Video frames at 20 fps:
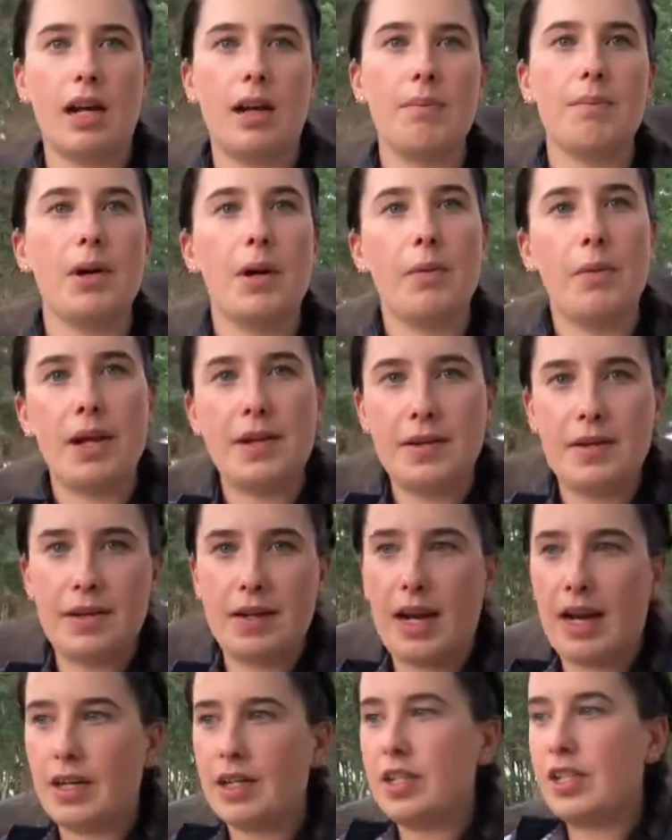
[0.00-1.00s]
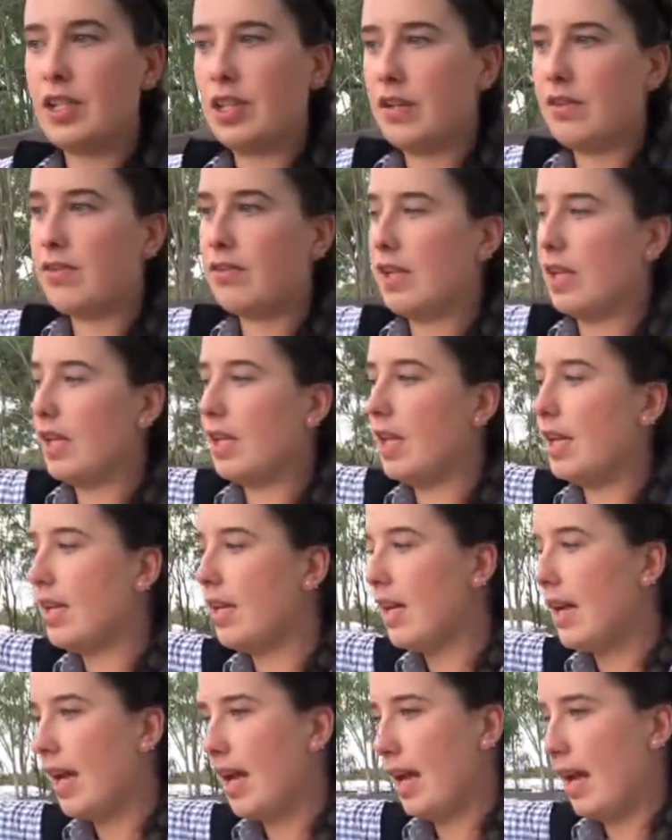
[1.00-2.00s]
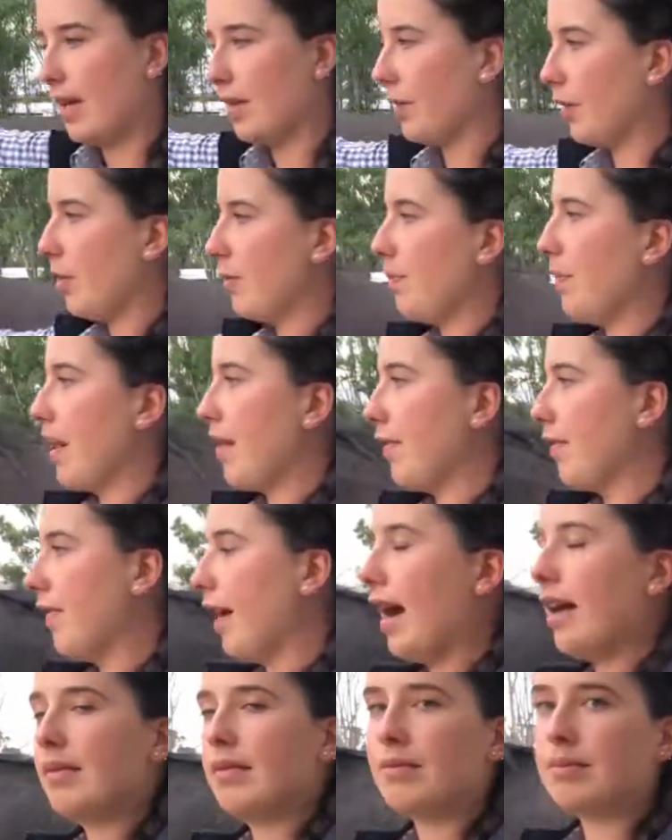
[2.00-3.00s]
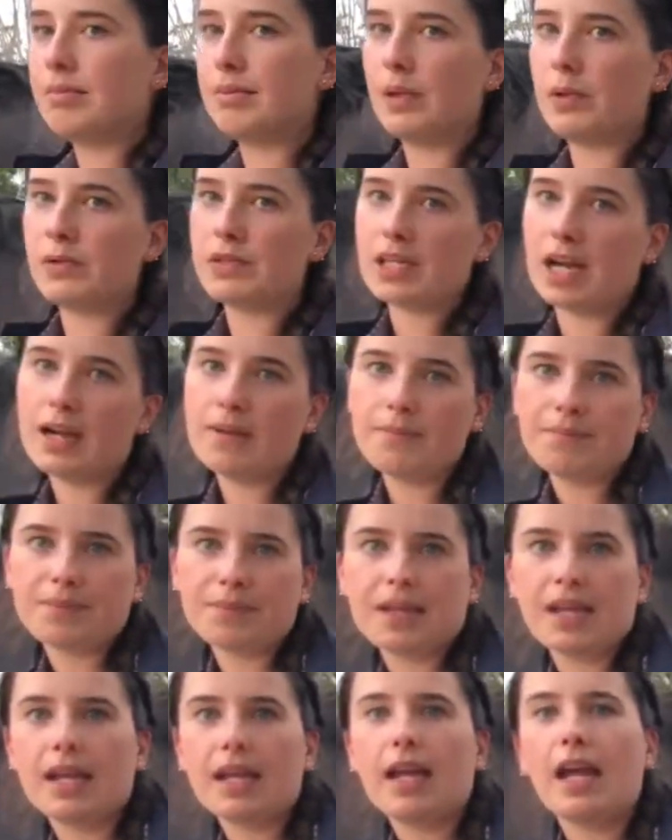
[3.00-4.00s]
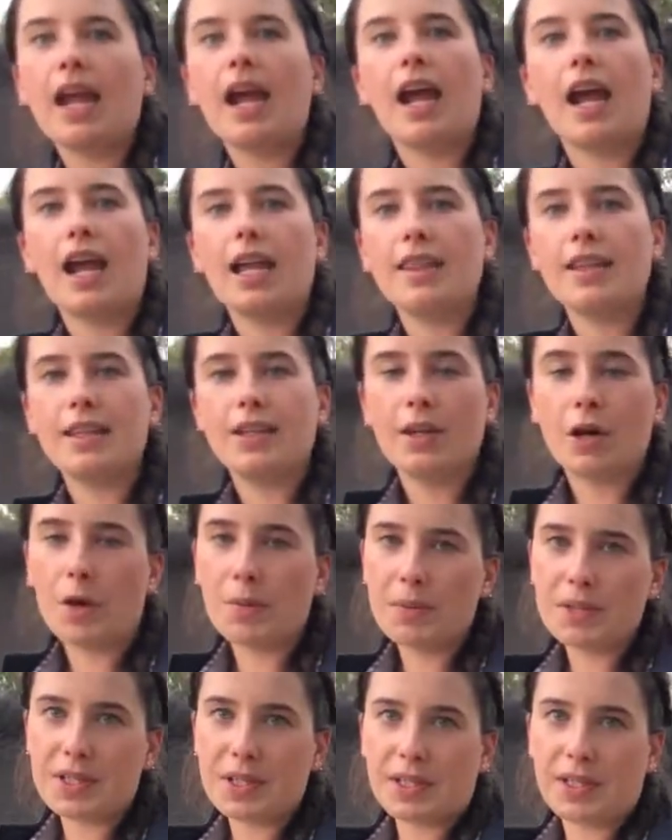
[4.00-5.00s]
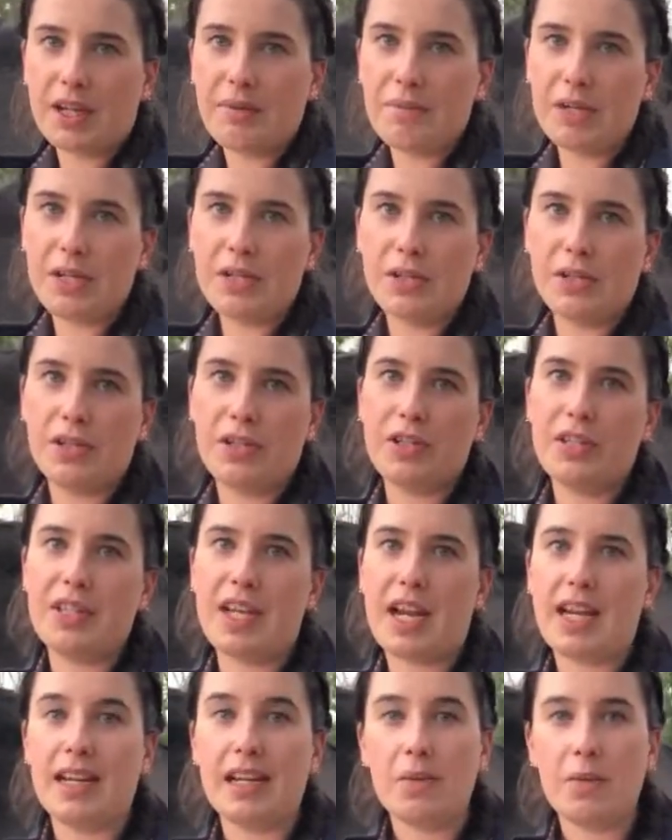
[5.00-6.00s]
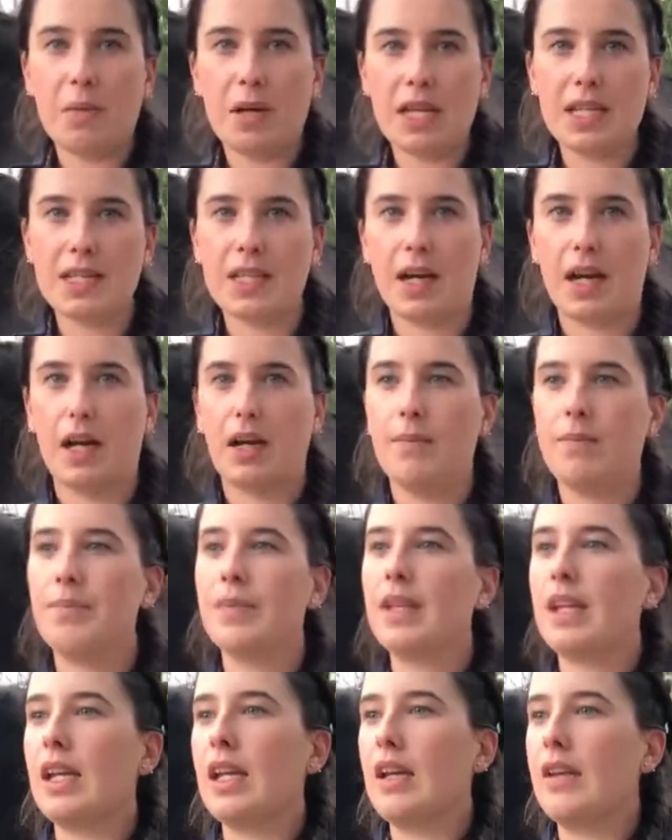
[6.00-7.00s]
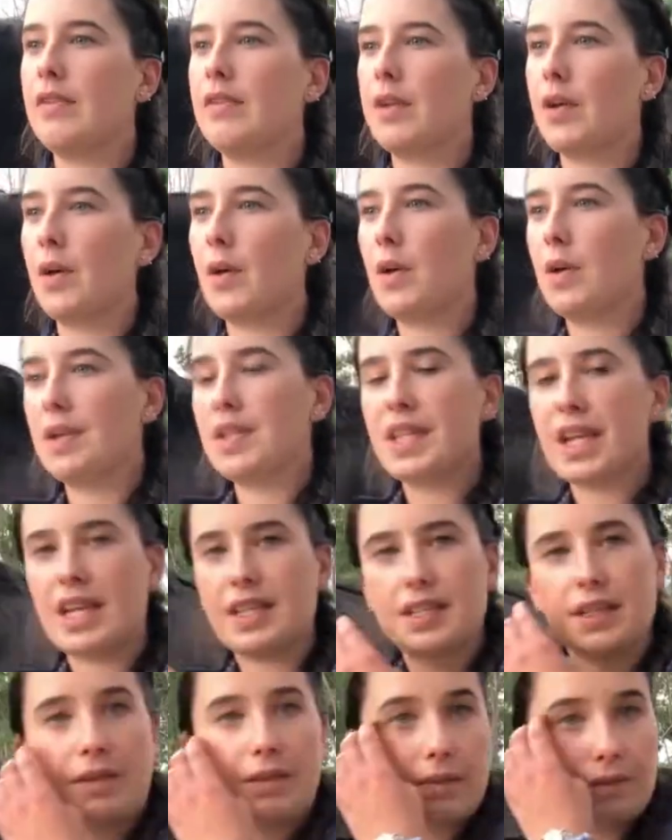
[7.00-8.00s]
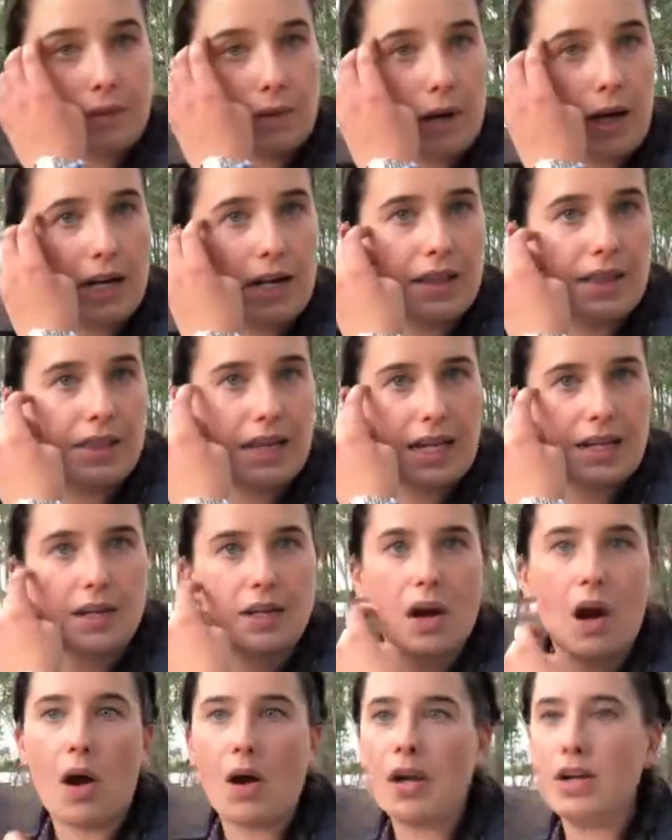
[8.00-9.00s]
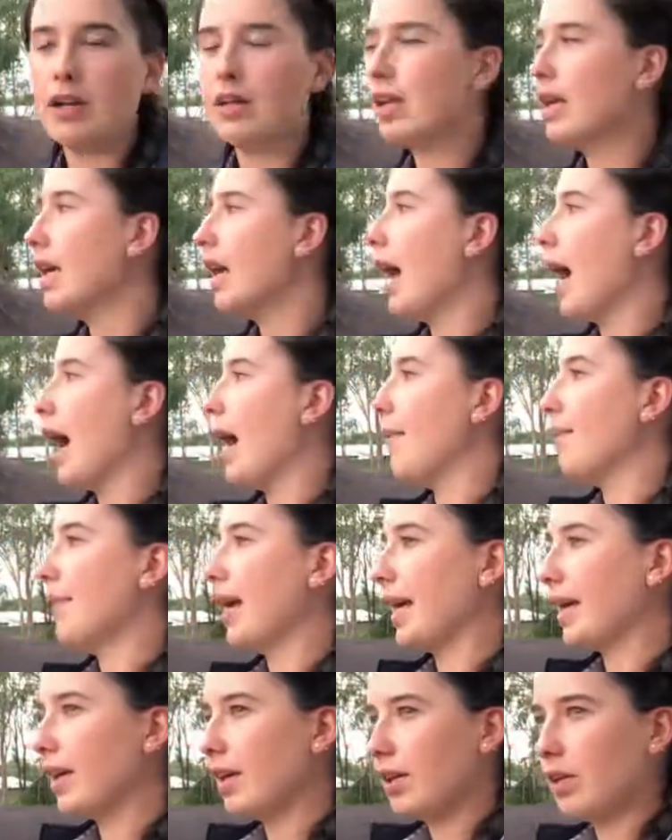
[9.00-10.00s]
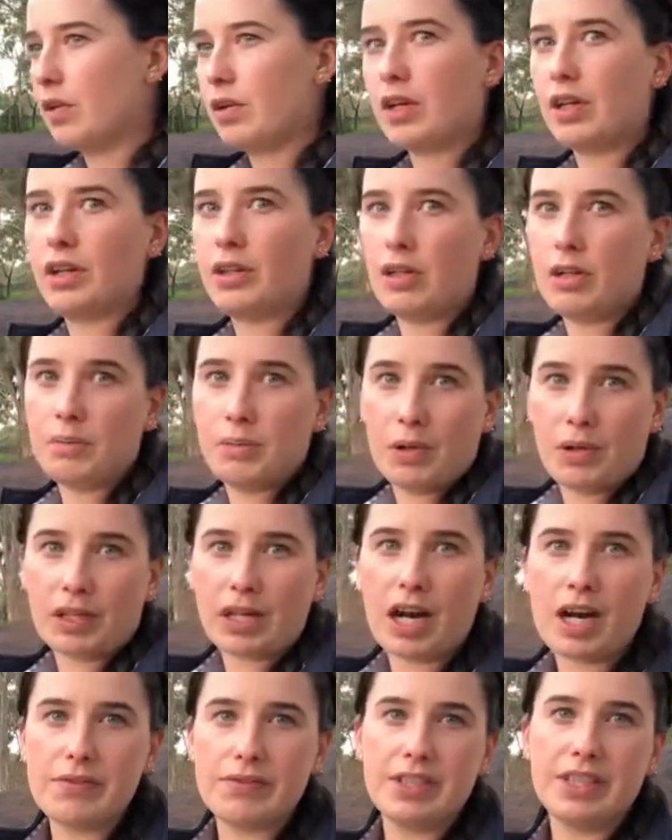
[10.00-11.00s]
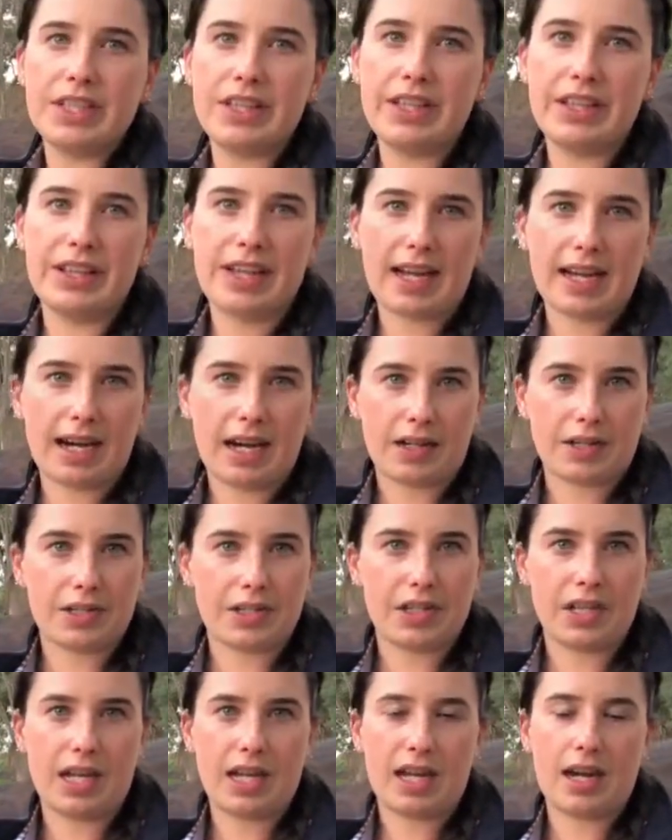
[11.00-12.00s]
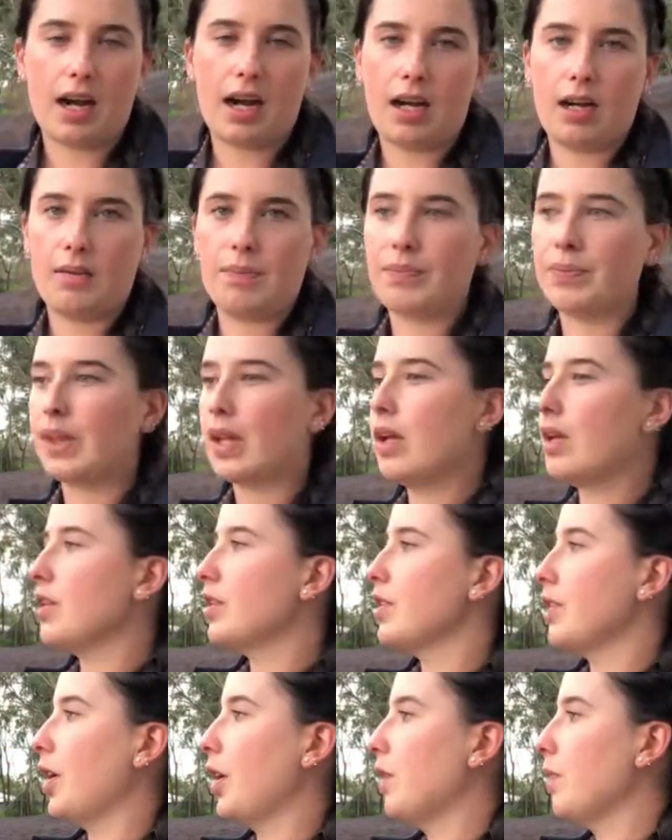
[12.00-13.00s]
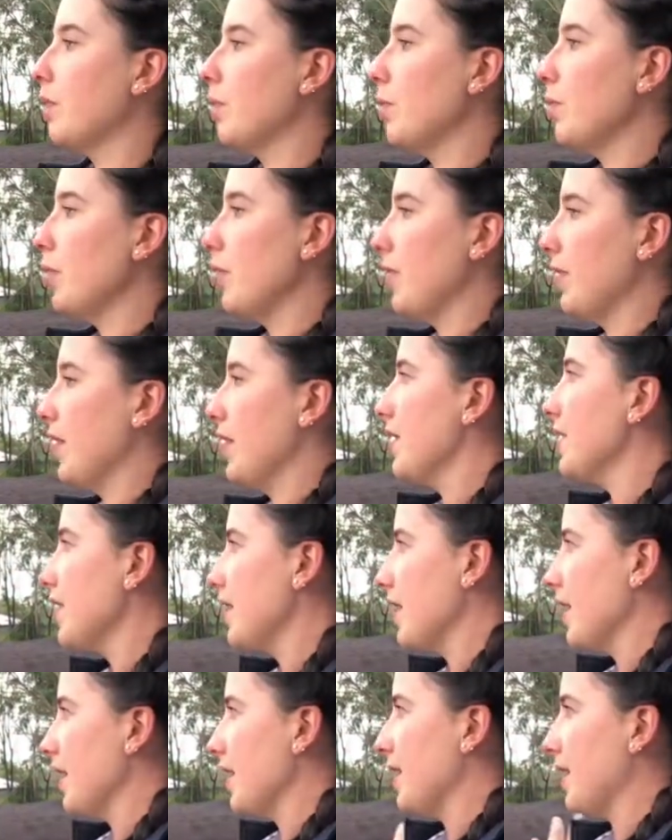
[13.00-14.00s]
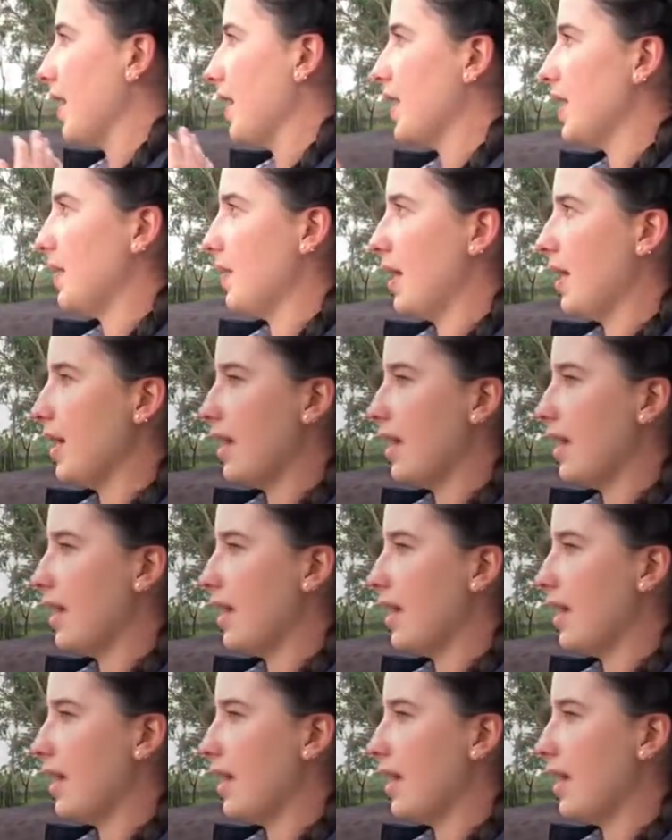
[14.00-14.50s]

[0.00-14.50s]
but when you actually feel it, it could be fat built up. And then the opposite can be true, say in winter. If your horse has quite a thick coat, they can look a lot more covered than they actually are. So we'll move into the assessment